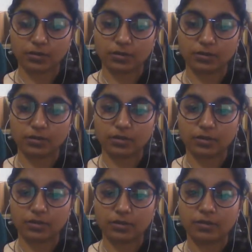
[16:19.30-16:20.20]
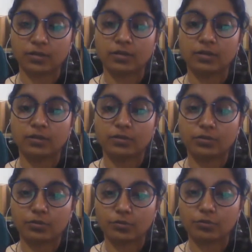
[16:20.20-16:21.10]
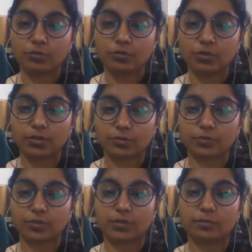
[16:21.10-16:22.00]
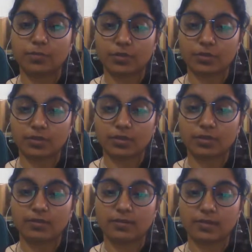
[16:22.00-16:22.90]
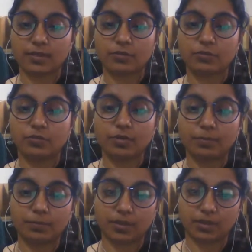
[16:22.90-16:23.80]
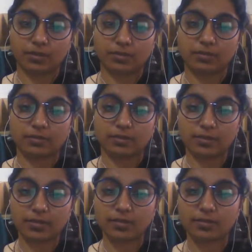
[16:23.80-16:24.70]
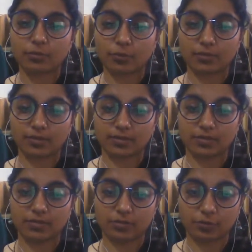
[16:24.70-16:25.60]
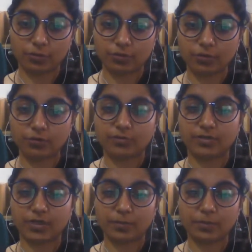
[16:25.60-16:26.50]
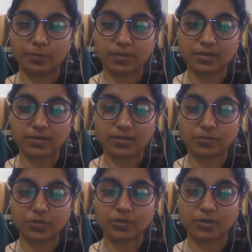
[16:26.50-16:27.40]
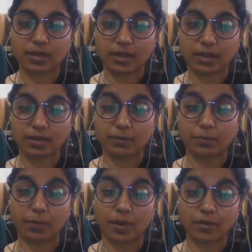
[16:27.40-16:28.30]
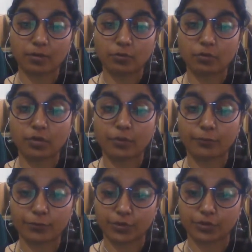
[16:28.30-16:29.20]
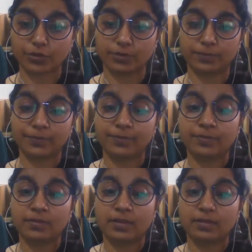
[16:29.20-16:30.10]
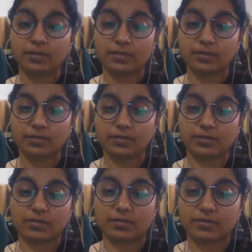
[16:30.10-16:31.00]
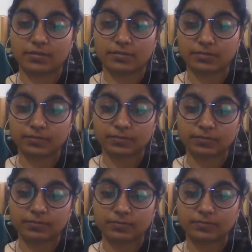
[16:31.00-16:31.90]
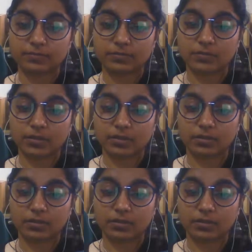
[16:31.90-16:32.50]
the two different pictures are sent to the brain. This causes loss of depth perception and binocular vision. This is the